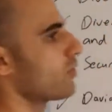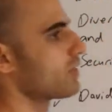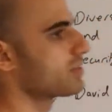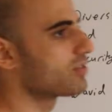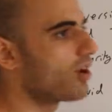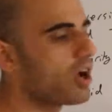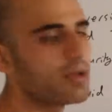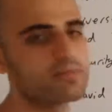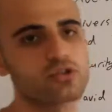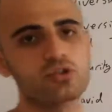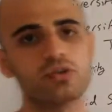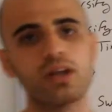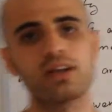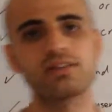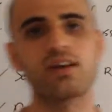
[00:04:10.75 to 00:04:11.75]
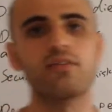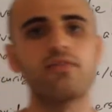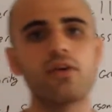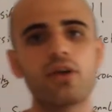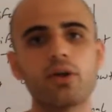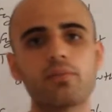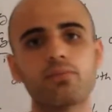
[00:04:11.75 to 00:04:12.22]
over time. So that's a
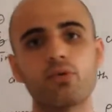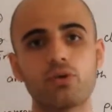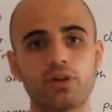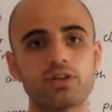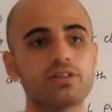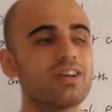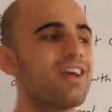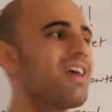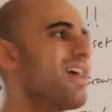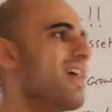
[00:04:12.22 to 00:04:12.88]
very important